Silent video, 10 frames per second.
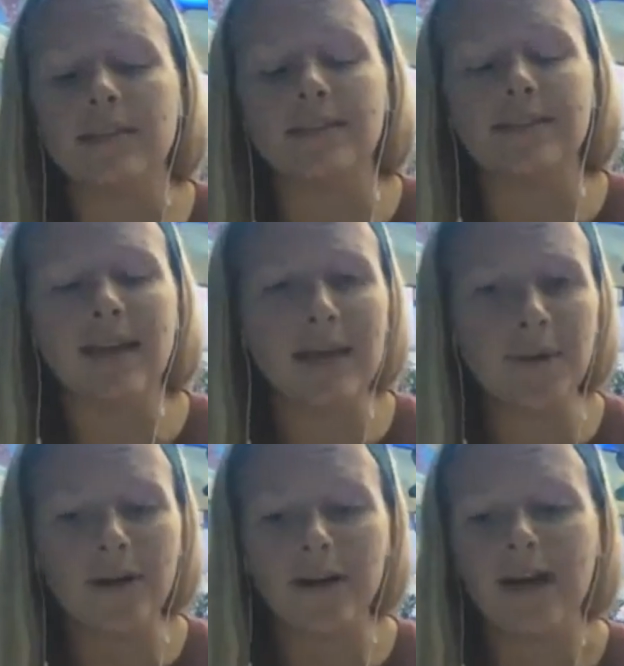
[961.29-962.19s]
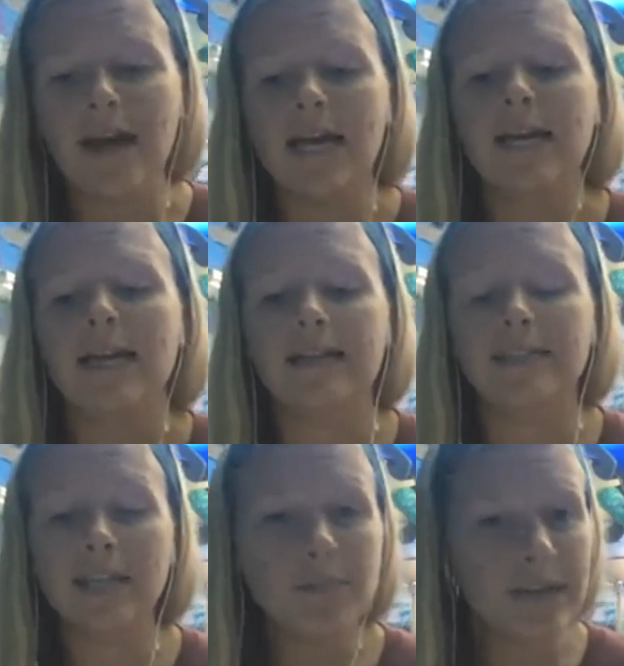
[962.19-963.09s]
that the diaper is
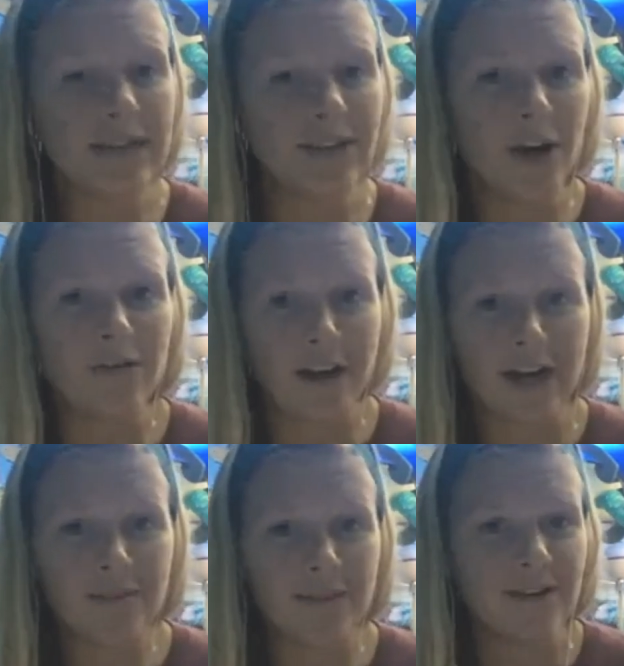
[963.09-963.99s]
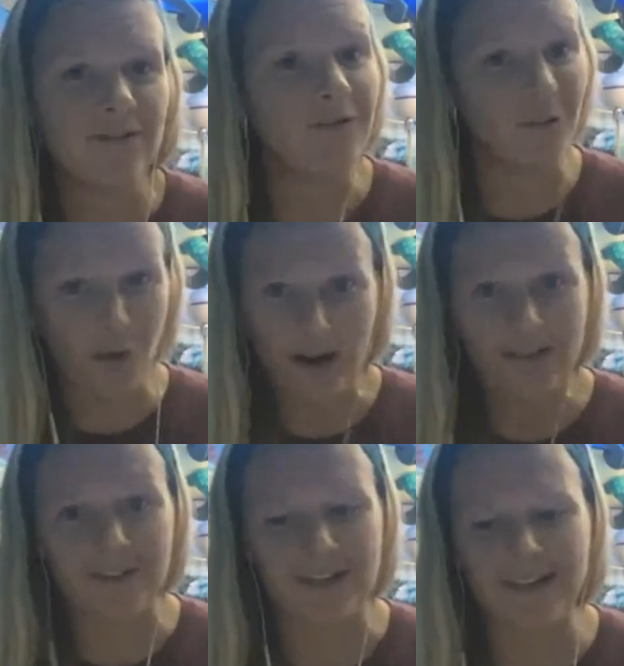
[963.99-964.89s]
gonna be in our environment
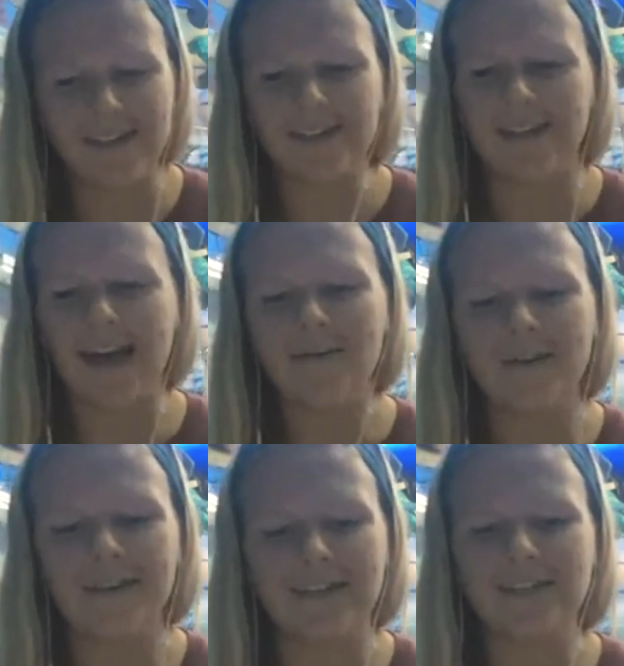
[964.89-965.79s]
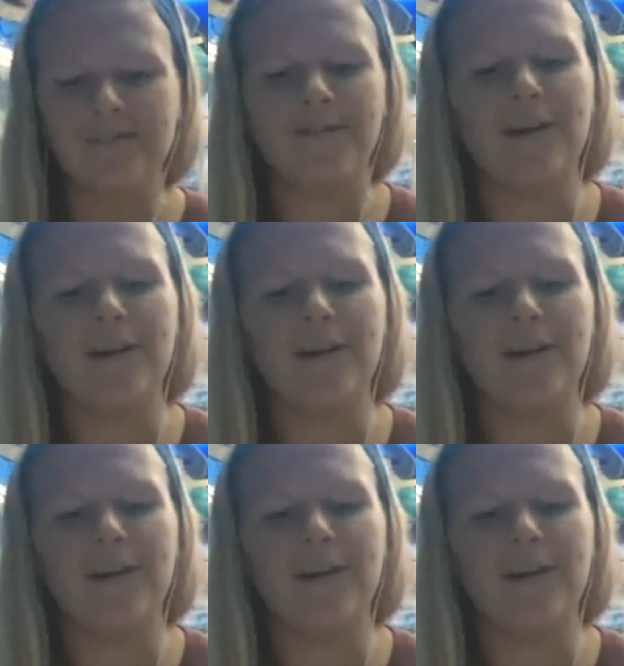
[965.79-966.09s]
forever. So that one is